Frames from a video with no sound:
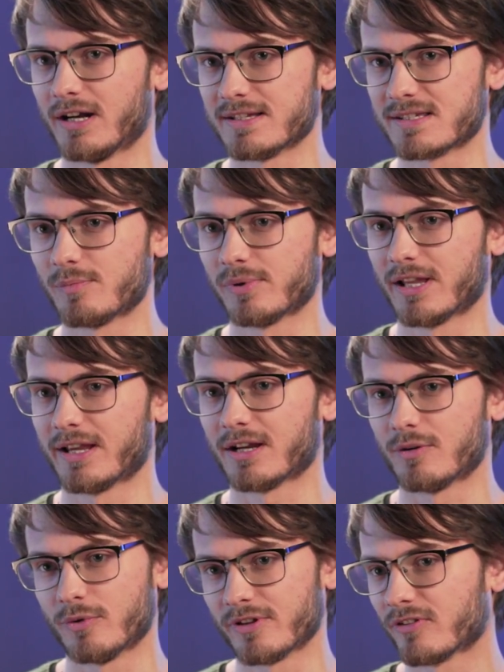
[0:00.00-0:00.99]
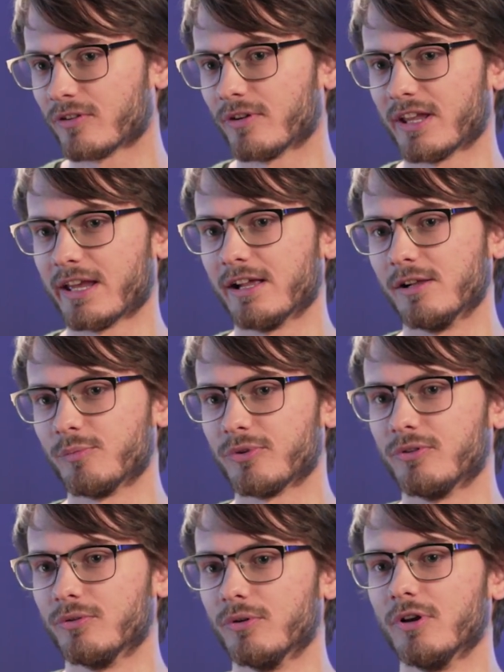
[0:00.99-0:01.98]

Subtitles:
as a player, what's gonna help you,